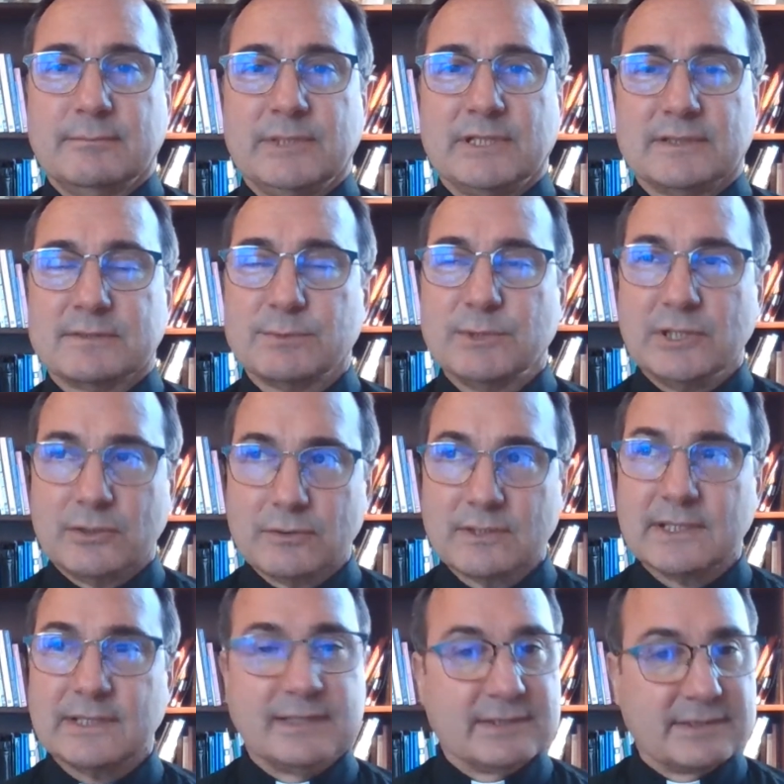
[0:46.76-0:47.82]
Because we know
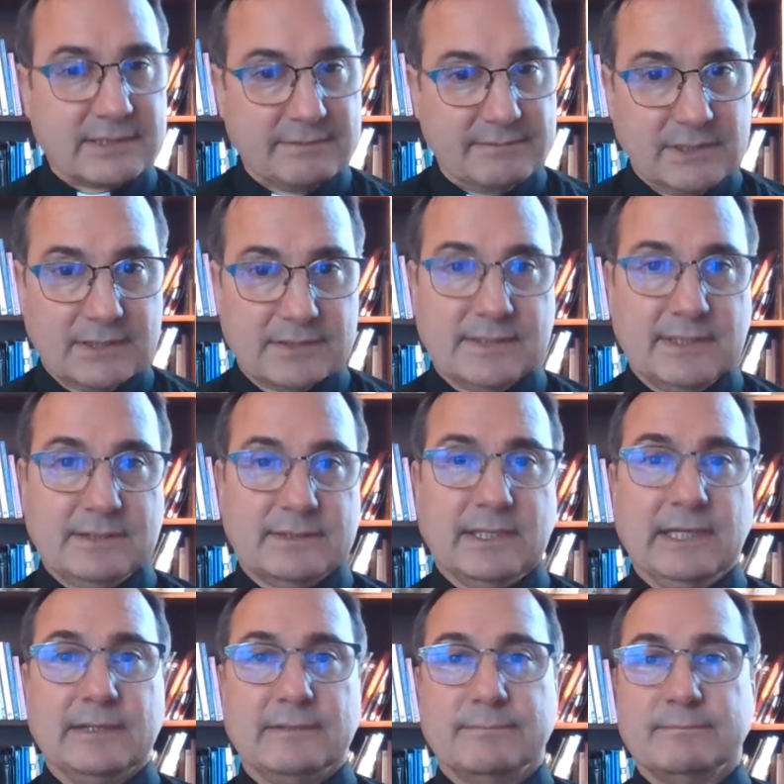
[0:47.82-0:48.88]
that Thanksgiving is that
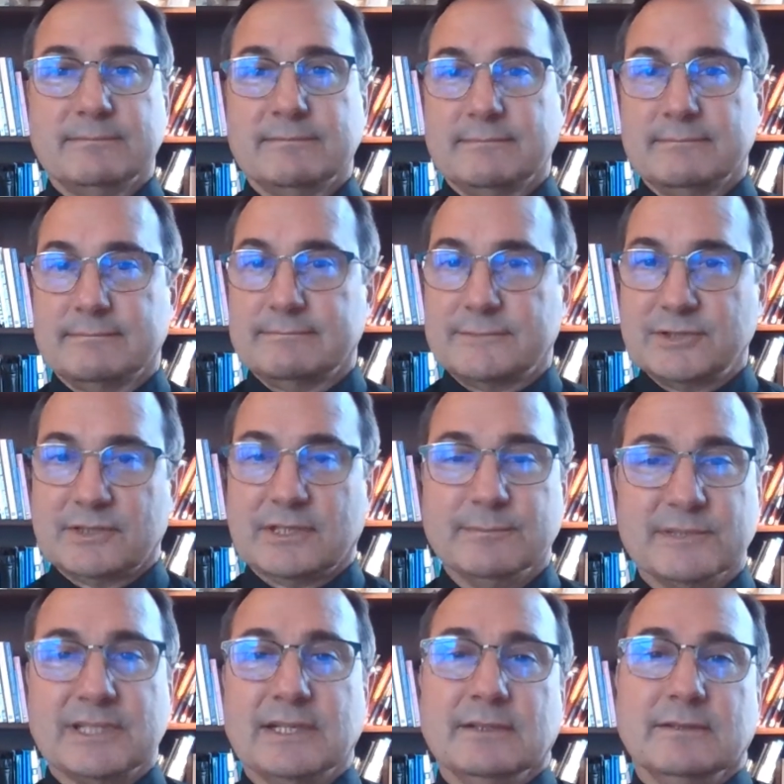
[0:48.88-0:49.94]
time to
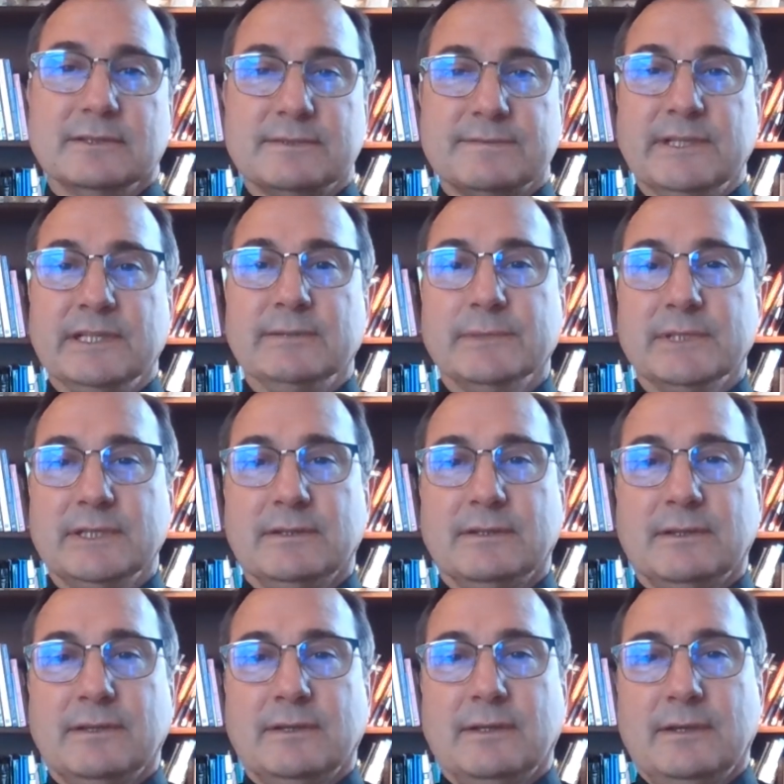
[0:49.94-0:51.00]
come together as family.
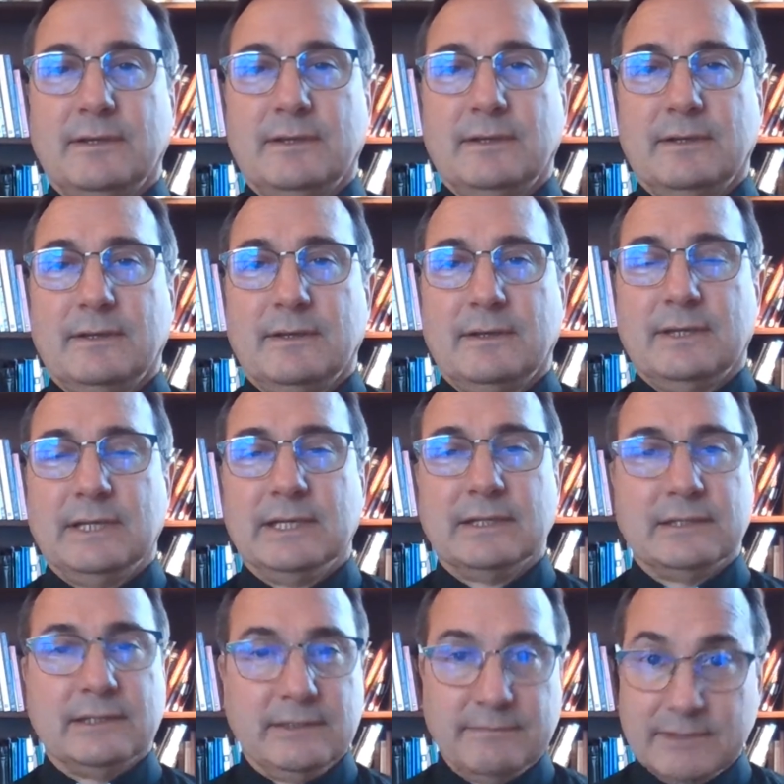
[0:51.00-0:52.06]

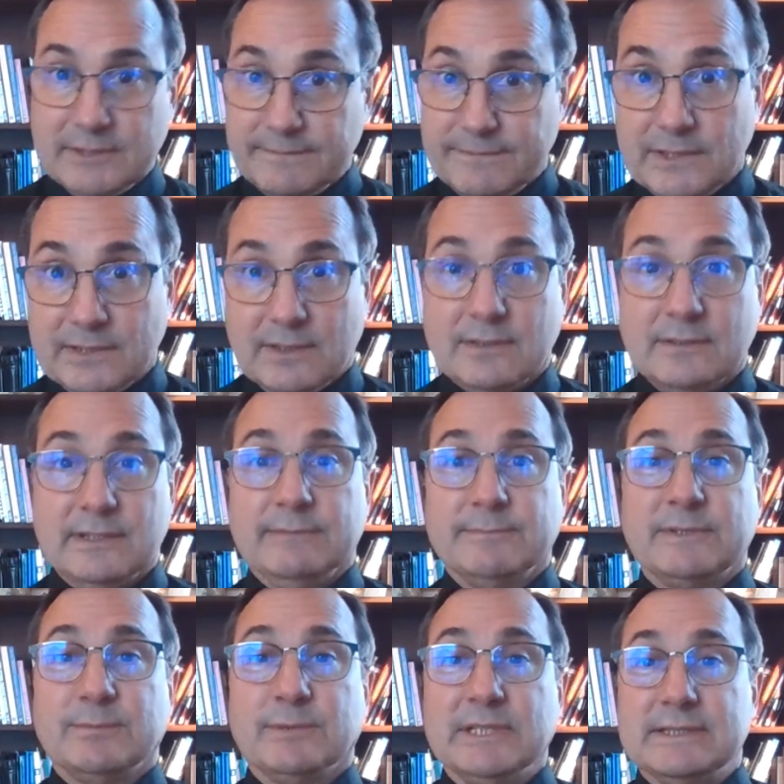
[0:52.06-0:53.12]
And even if there are
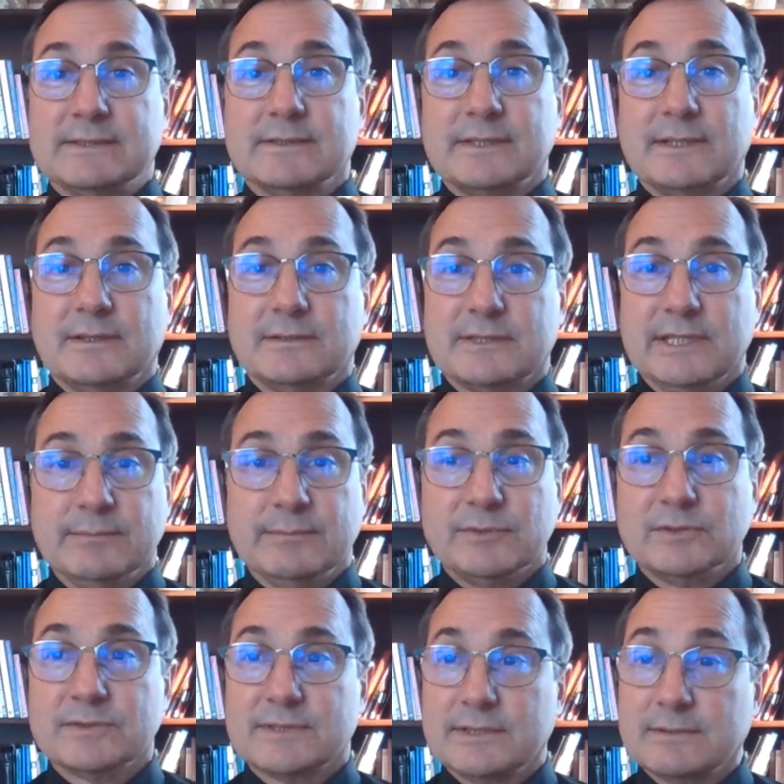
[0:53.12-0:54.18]
empty places at our
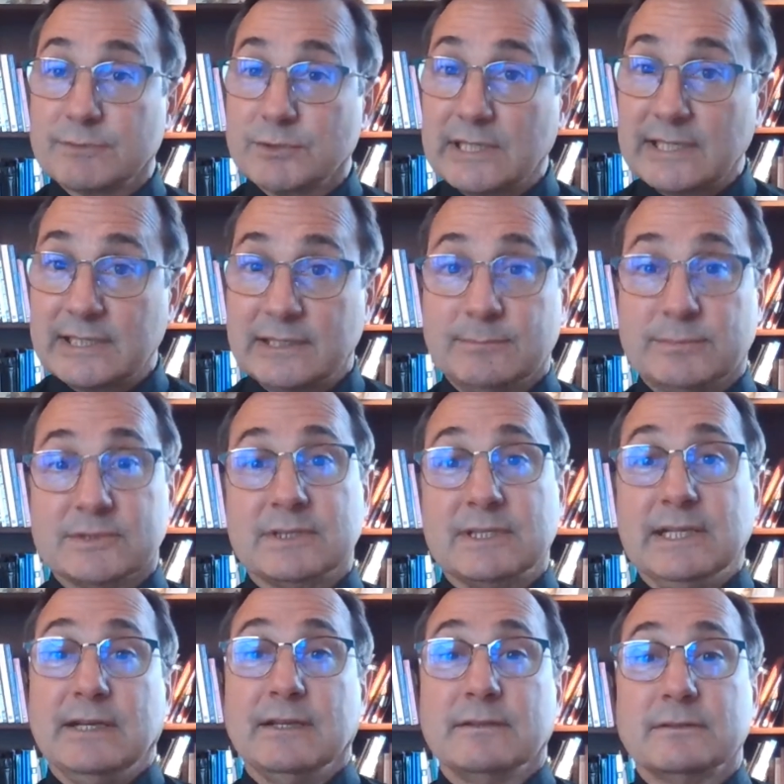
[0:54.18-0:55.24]
tables, and if we're not able to
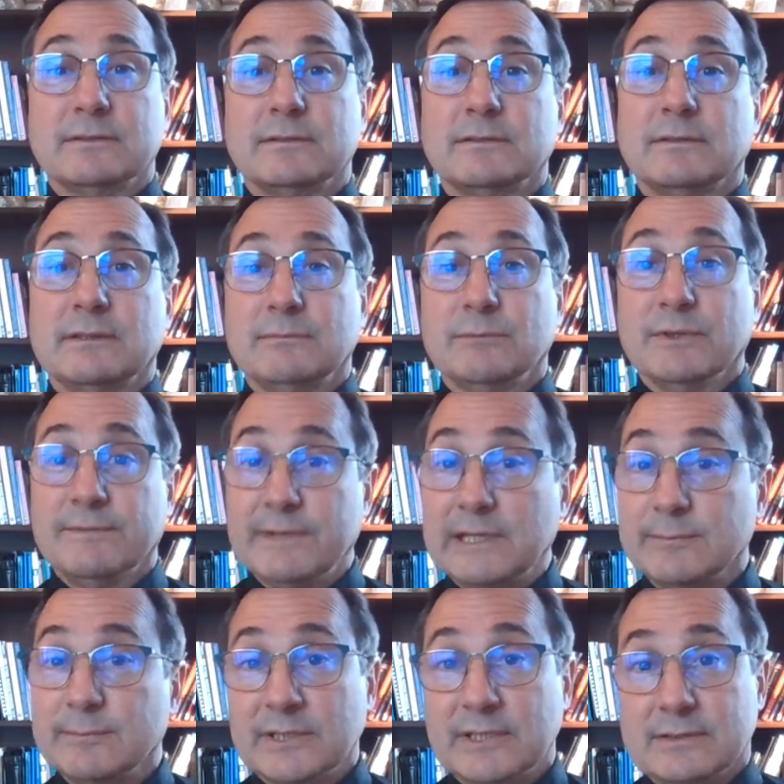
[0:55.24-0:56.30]
gather with
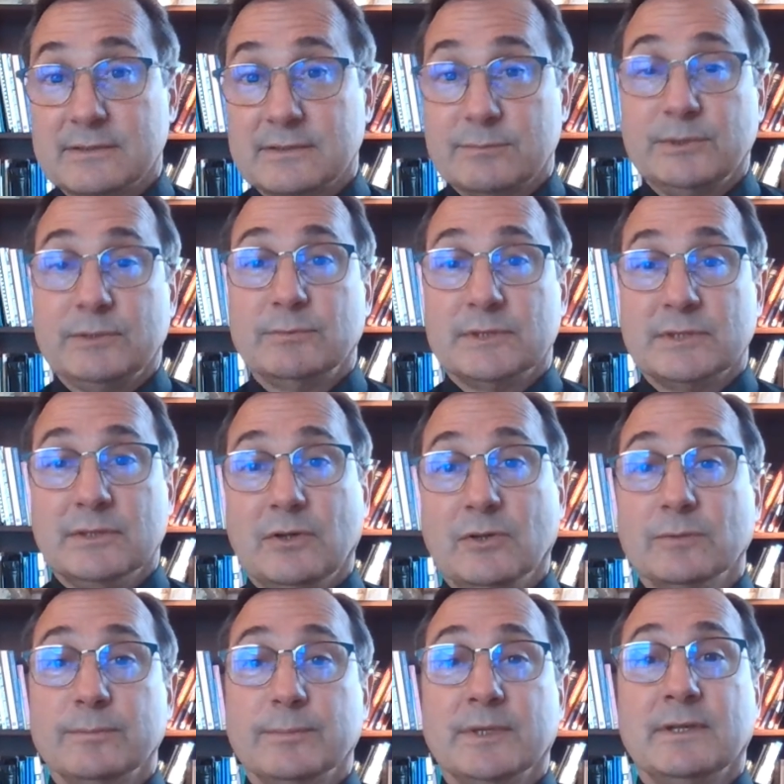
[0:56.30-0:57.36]
family as we would
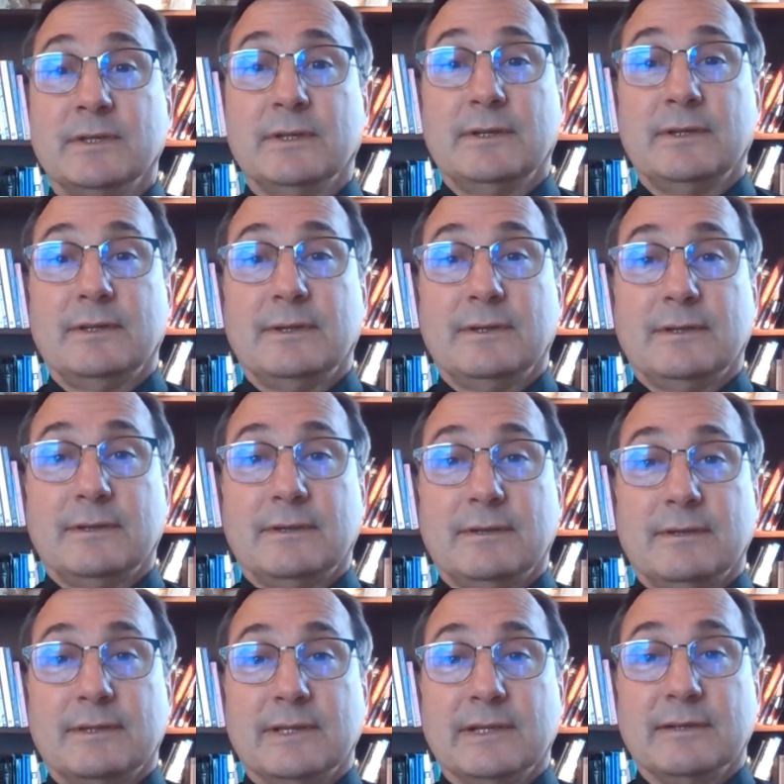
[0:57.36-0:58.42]
hope,
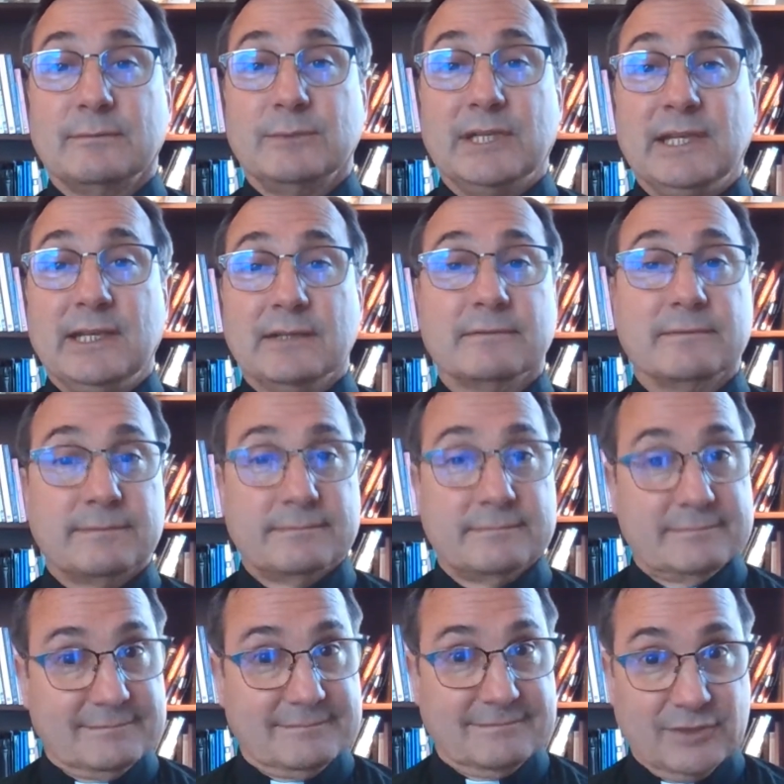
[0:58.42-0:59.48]
that we can't
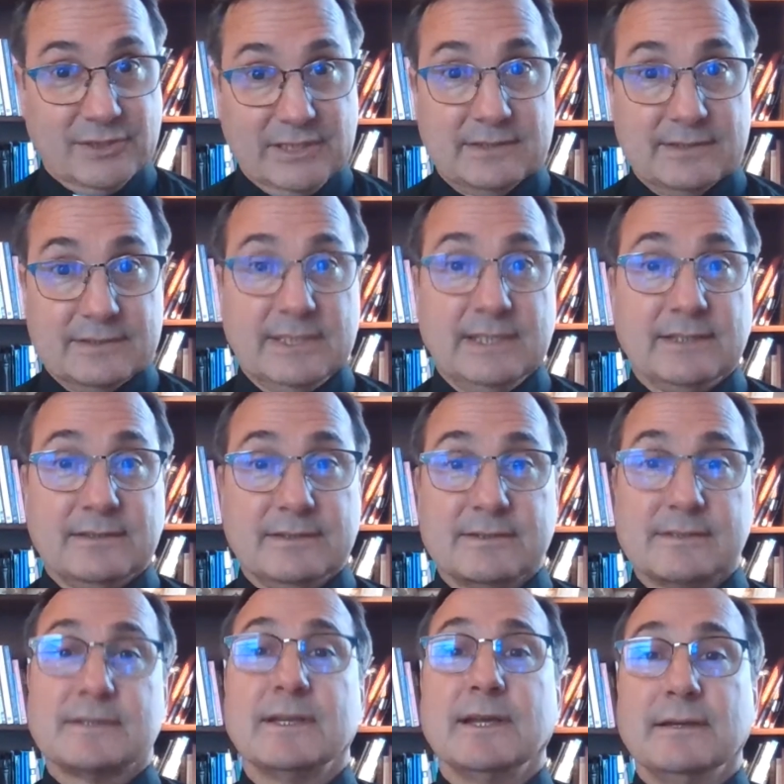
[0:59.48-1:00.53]
forget to take
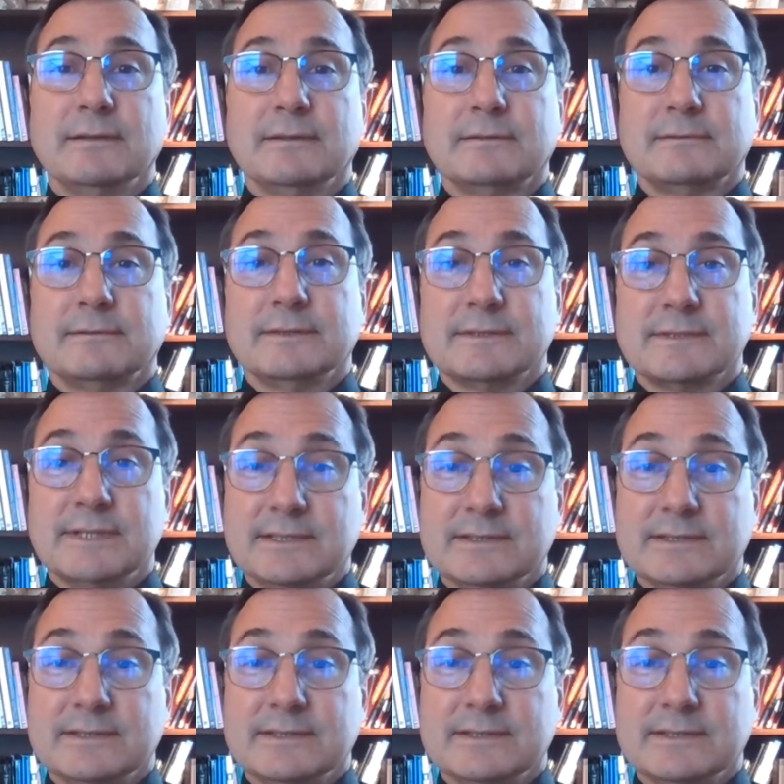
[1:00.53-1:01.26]
this day, this